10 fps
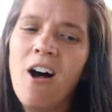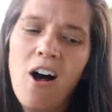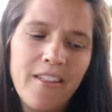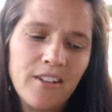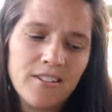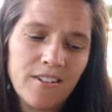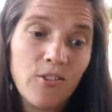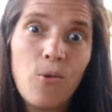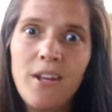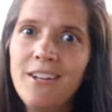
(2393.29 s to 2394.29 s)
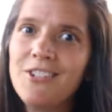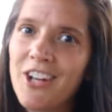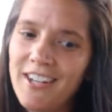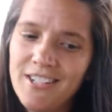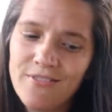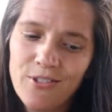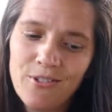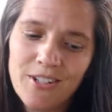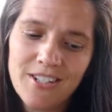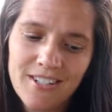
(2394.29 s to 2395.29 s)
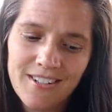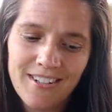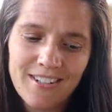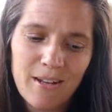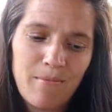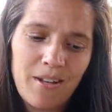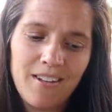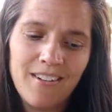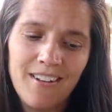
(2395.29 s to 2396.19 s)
All that good stuff. Go eat Chinese food, which is gonna be,